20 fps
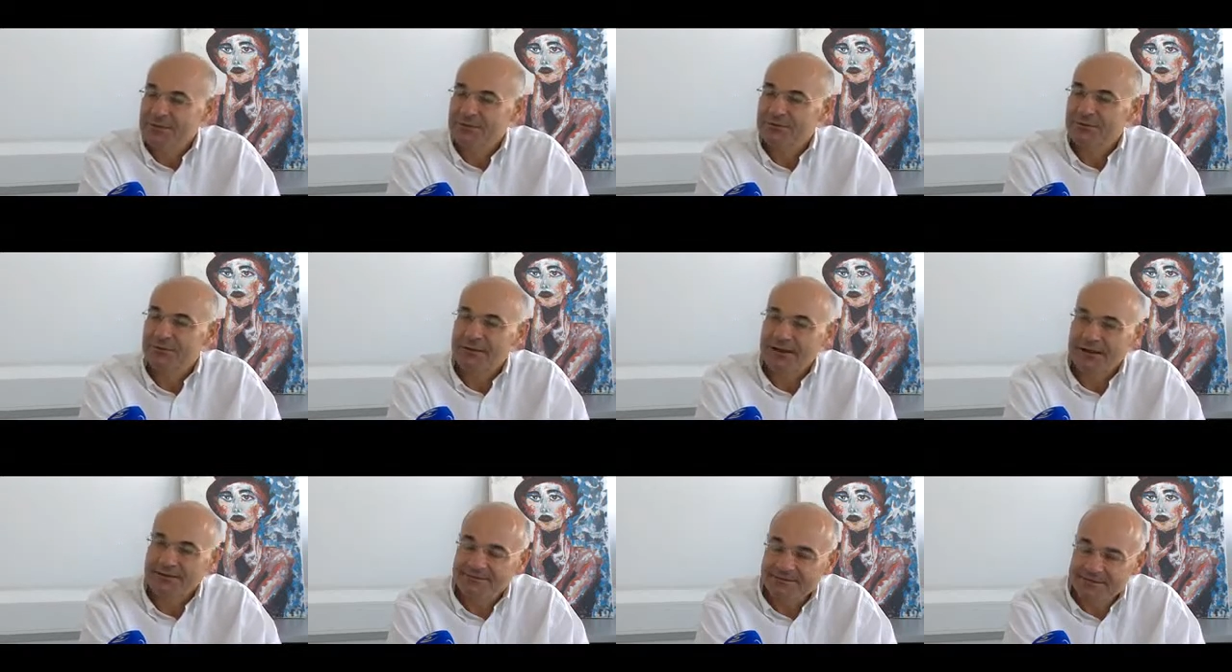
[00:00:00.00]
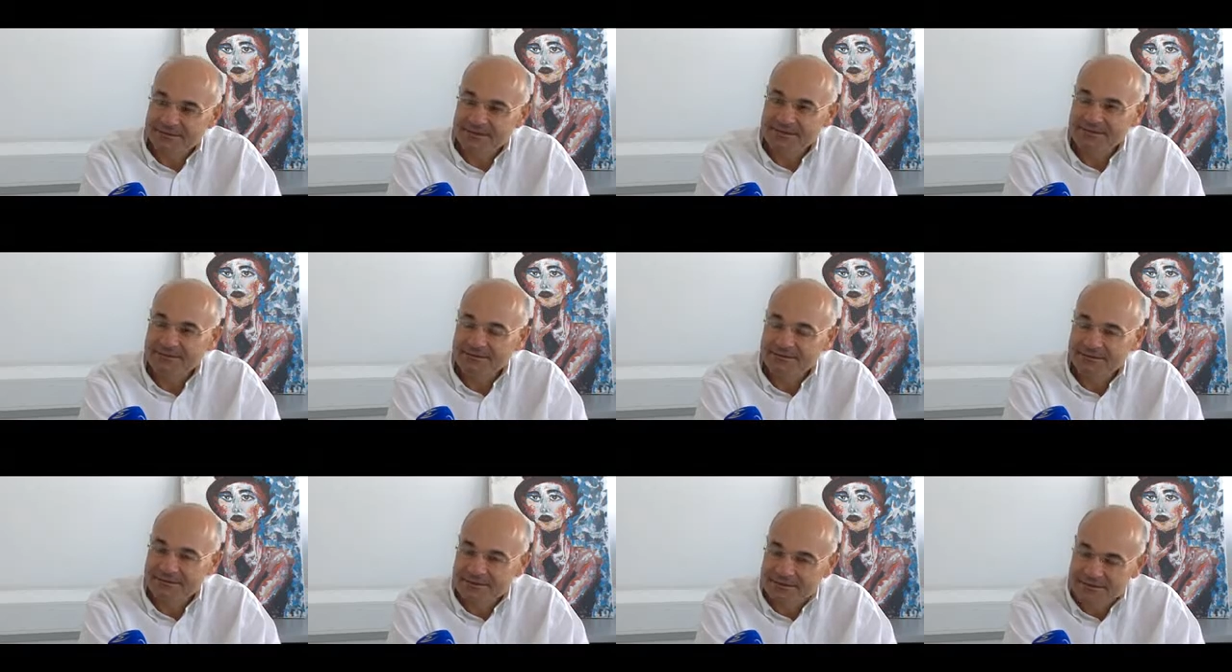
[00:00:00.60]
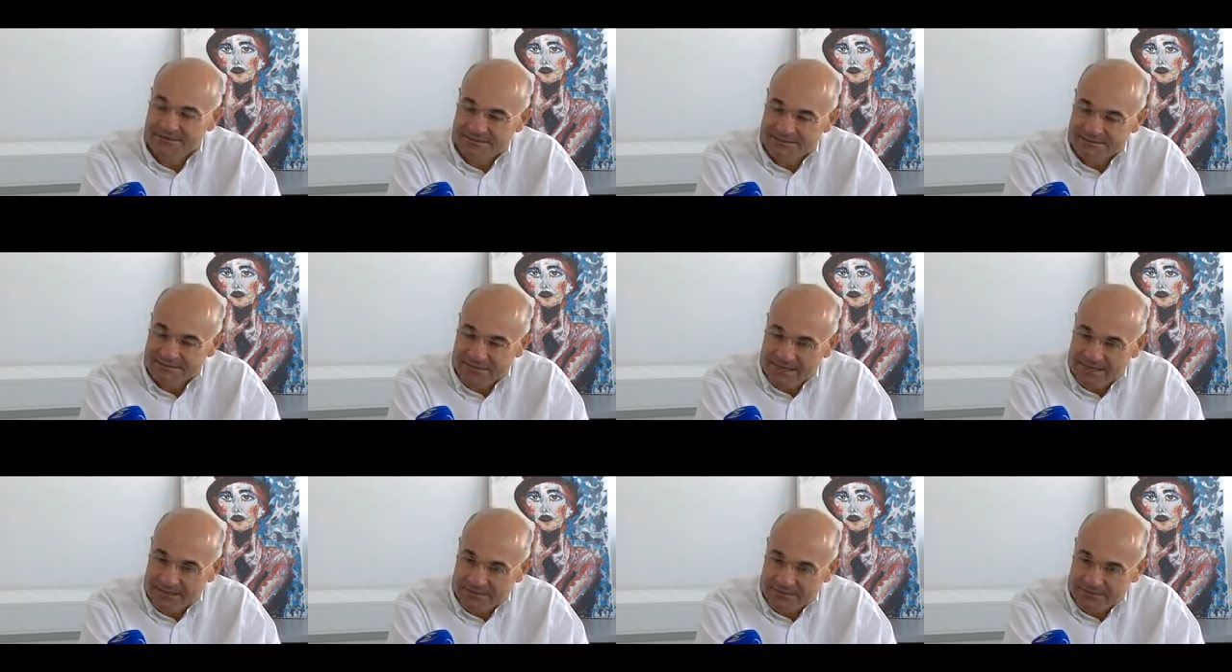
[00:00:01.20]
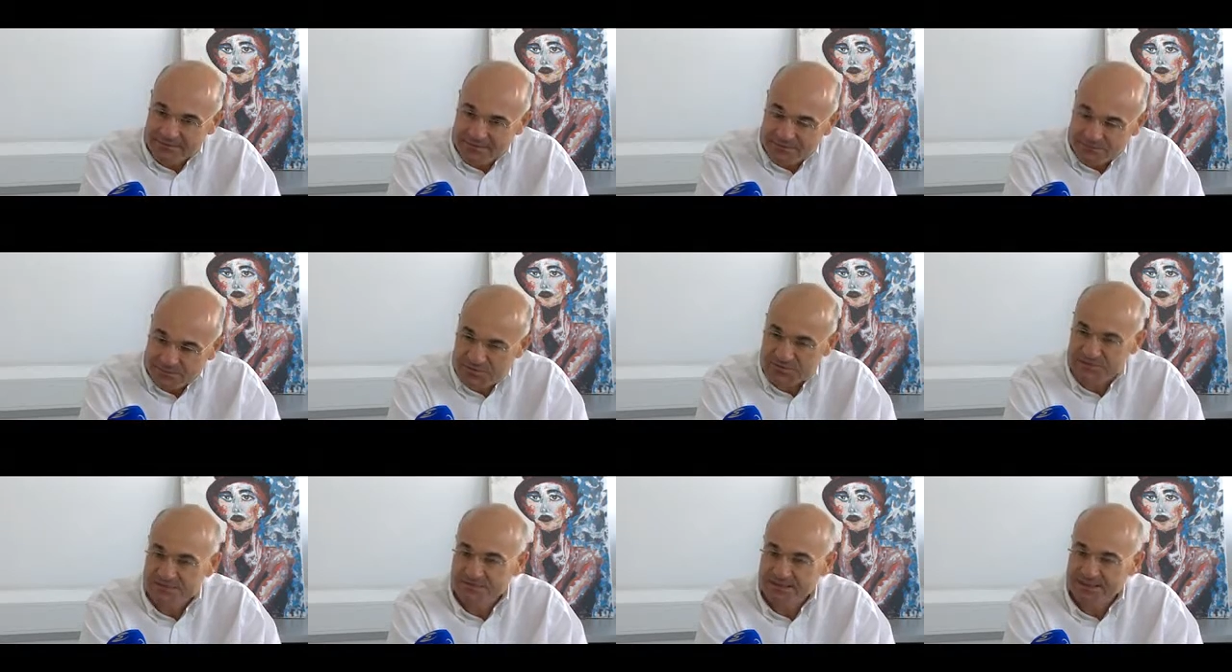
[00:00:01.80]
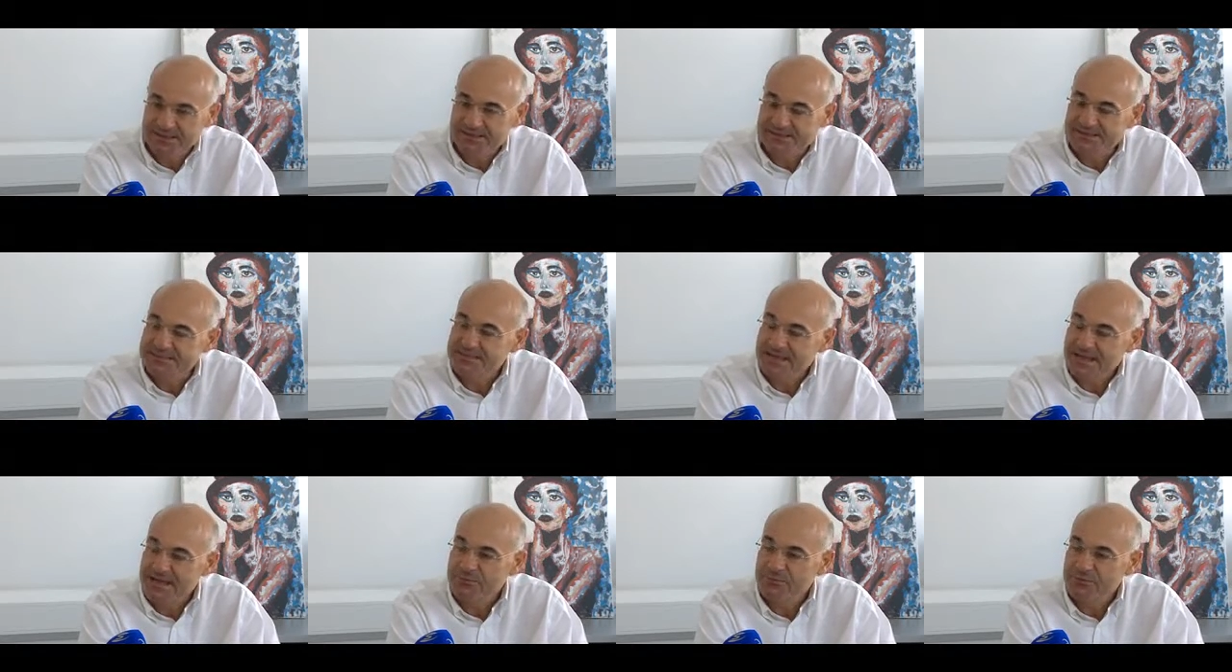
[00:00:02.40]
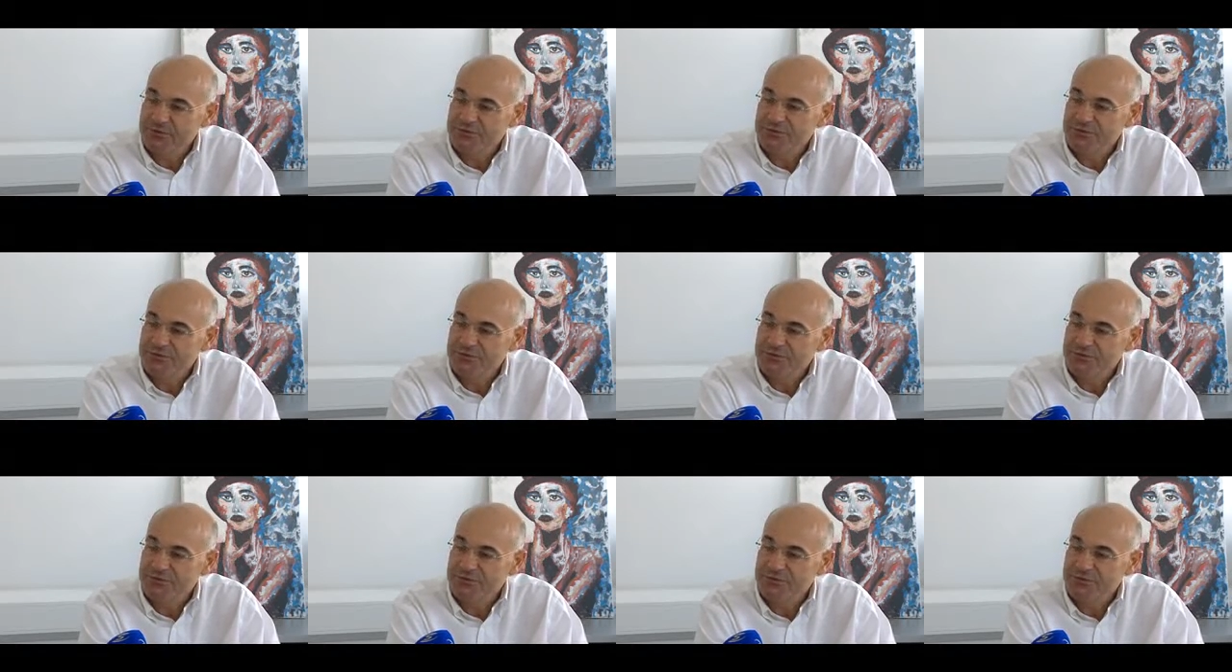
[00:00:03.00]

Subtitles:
I think that it's our responsibility in Cyprus